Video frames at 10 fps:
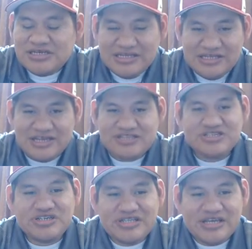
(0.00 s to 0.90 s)
Anything else
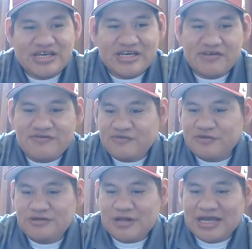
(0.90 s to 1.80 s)
you can think of?
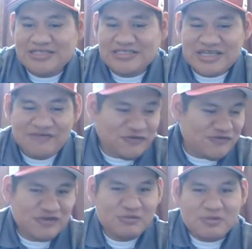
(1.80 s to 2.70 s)
Well, I can stay for a
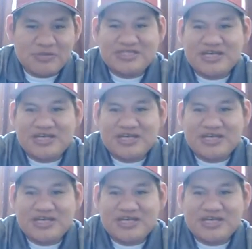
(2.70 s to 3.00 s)
few more minutes.